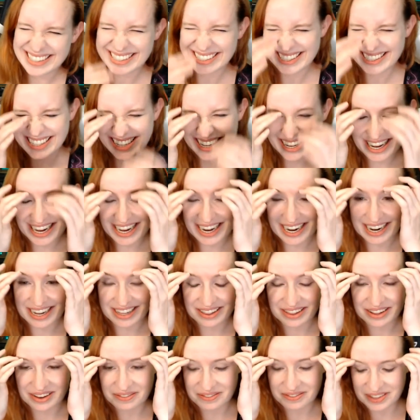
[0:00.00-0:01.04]
God, I love
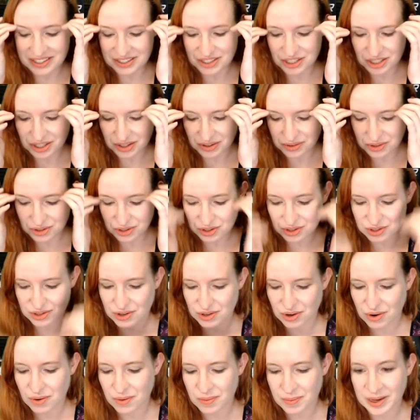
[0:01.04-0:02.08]
this show so
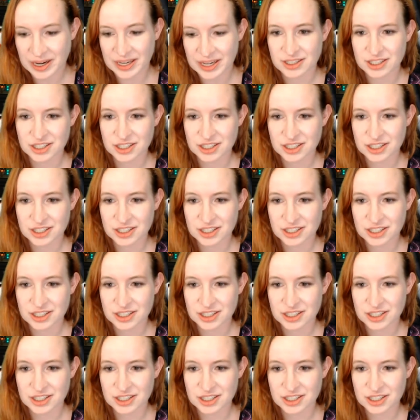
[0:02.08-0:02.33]
much.